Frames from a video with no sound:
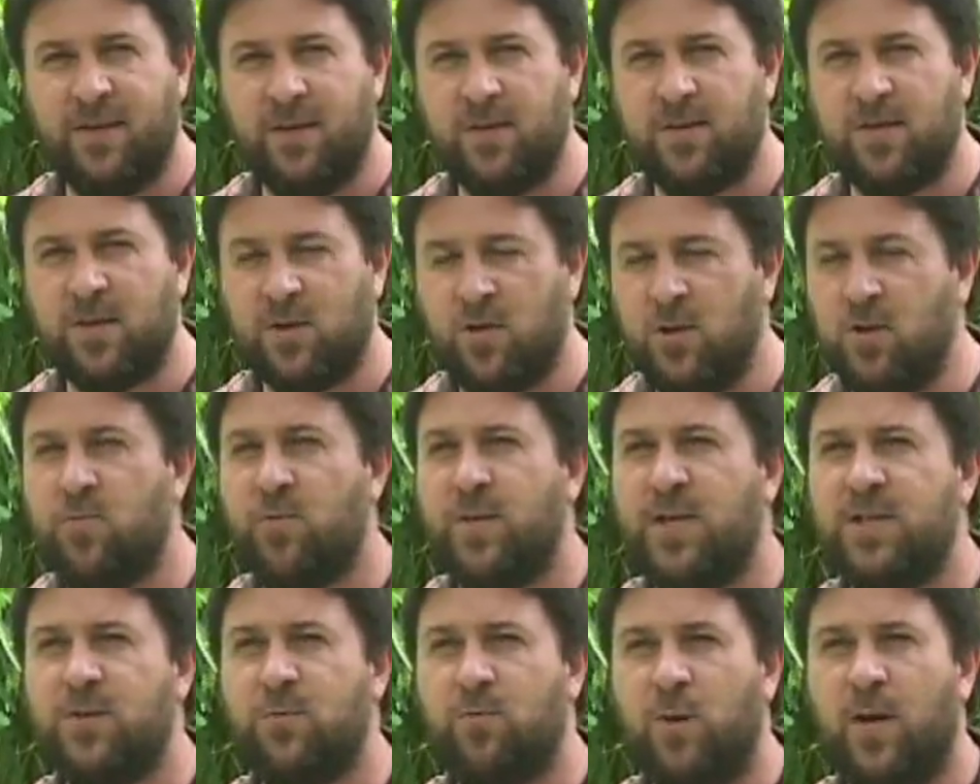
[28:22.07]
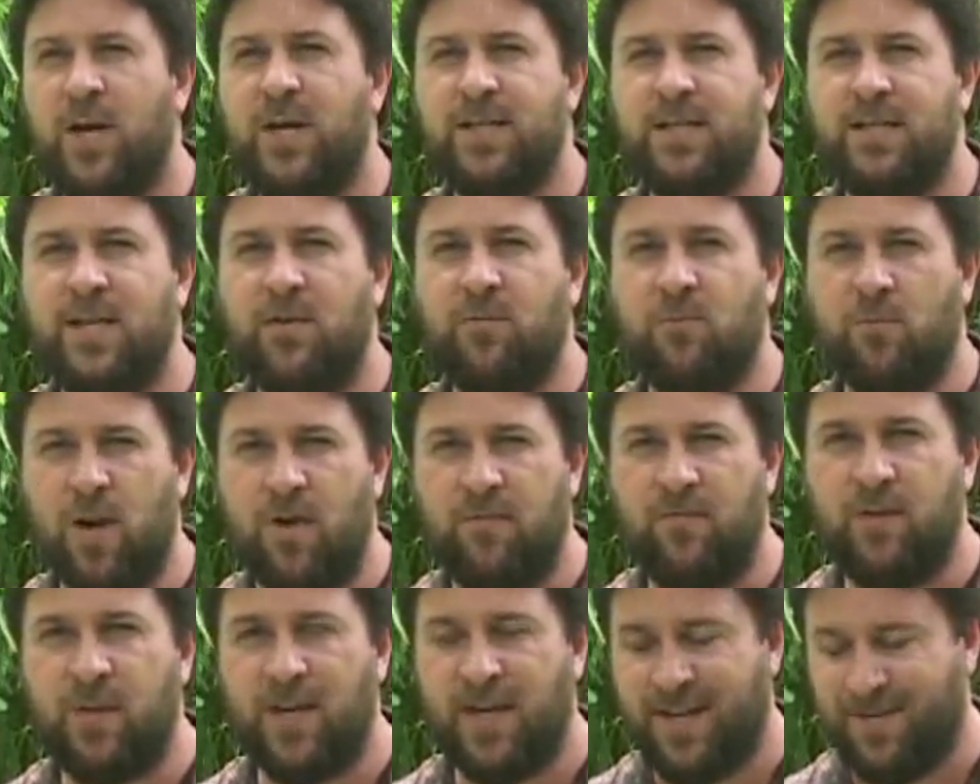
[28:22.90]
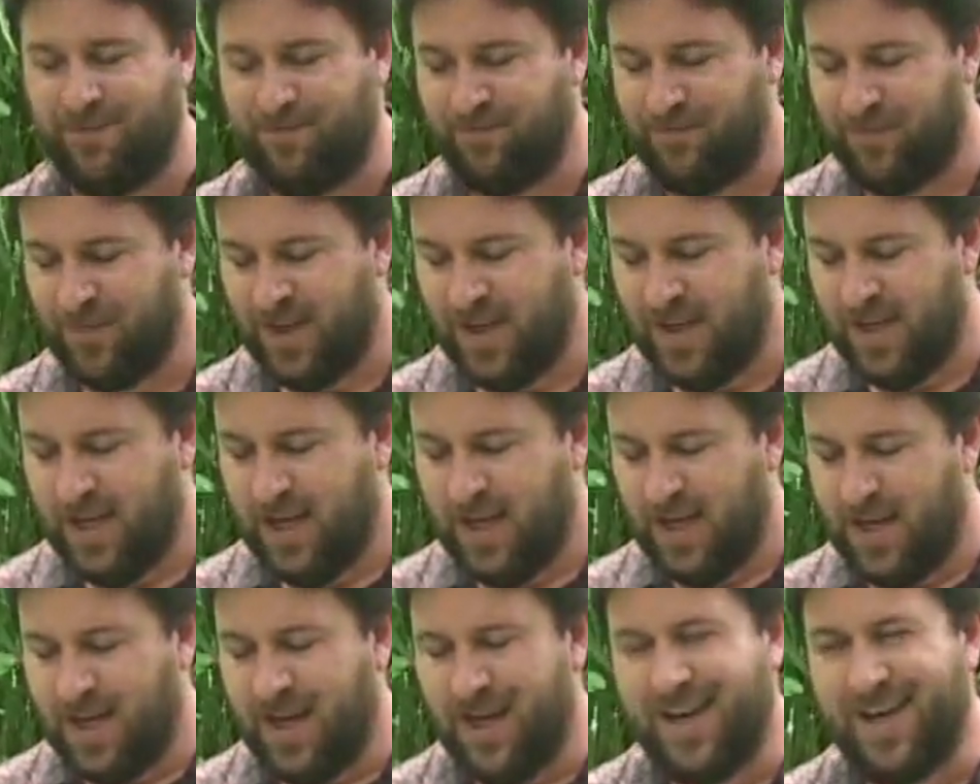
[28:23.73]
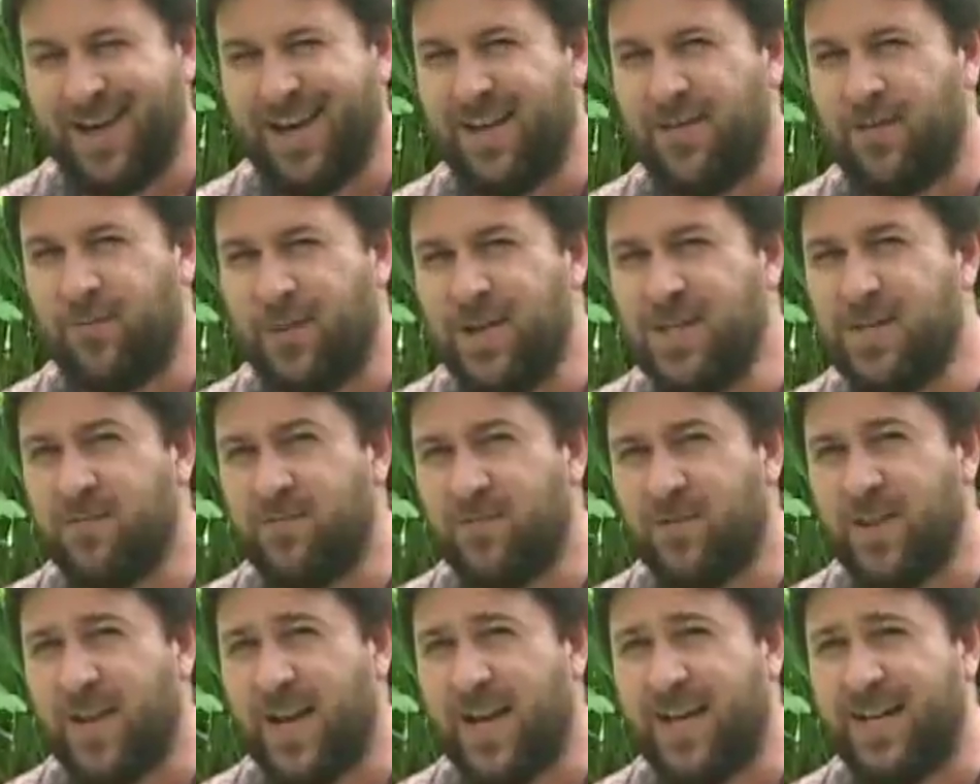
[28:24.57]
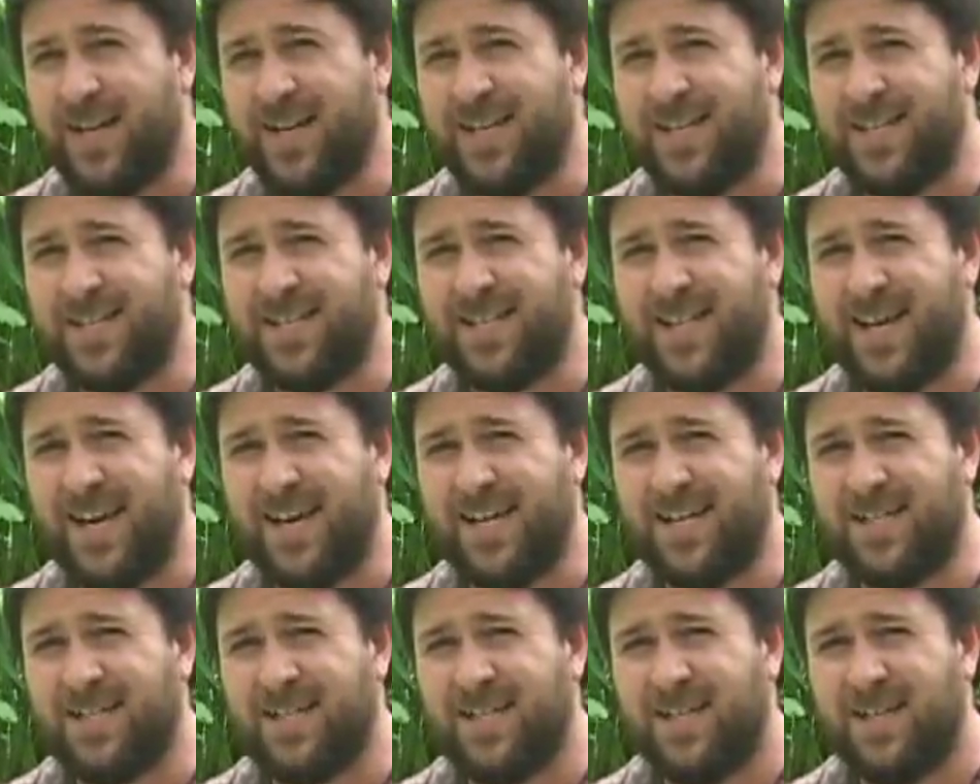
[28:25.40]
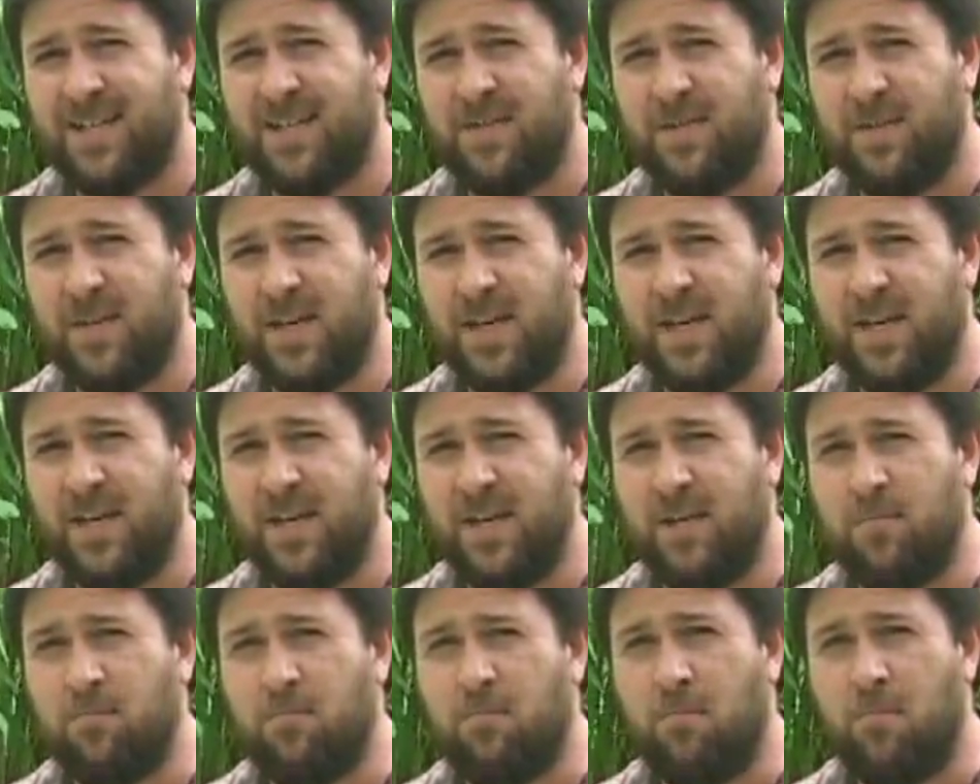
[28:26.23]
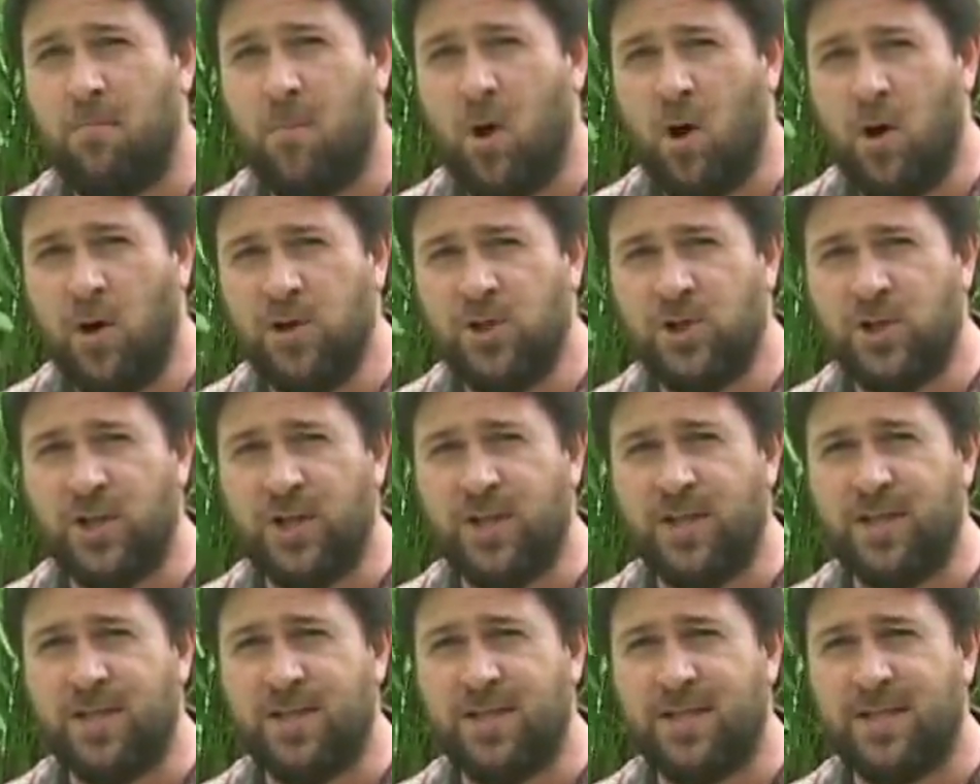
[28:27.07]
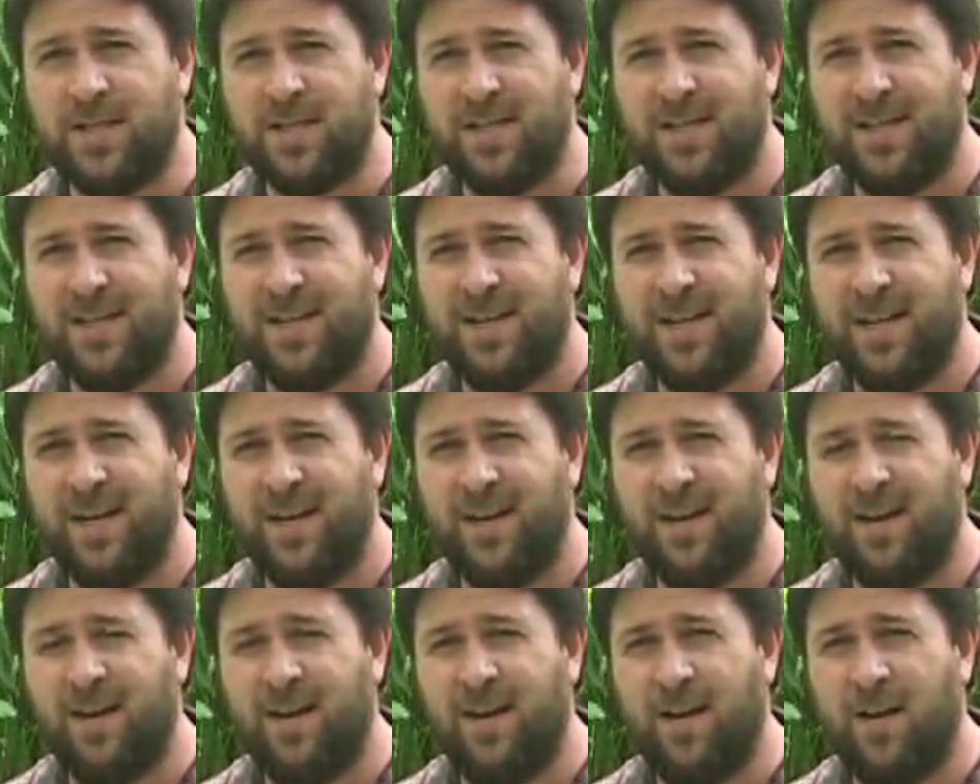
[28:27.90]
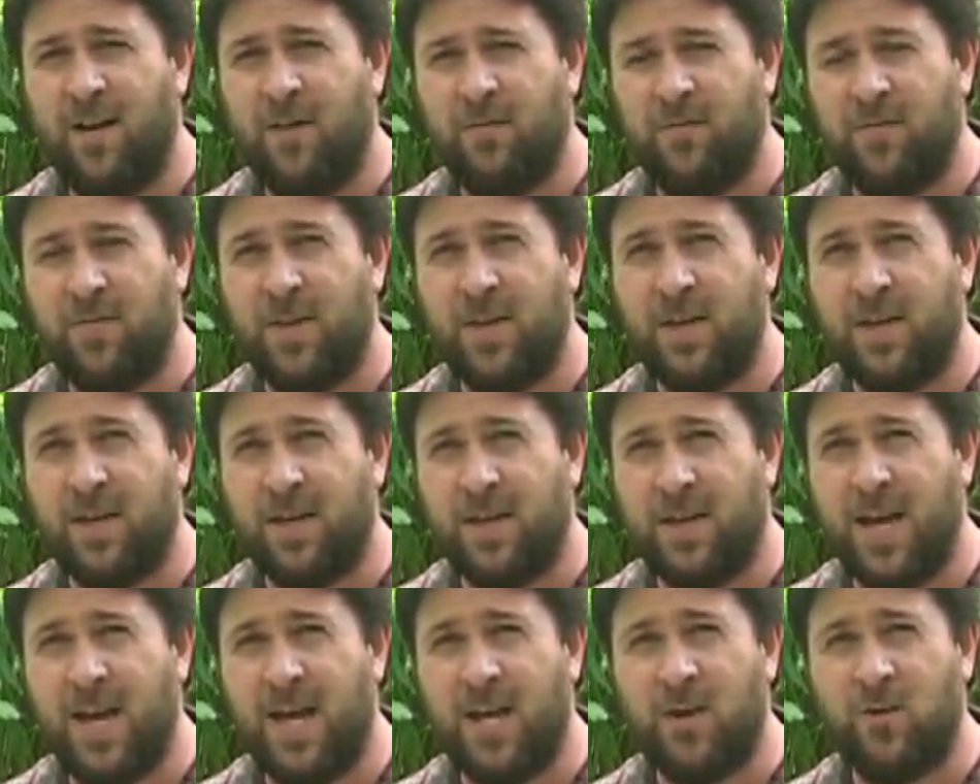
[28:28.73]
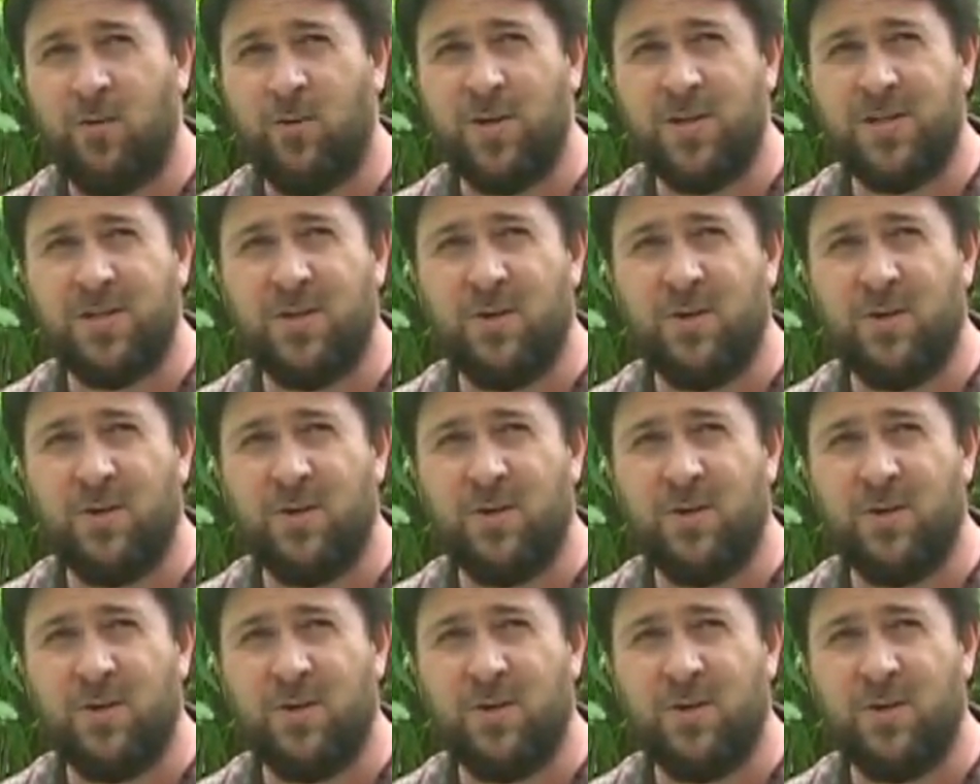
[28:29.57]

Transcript: there's a good reason why I say roughly. Uh, and the reason for that is that the margins of the categories.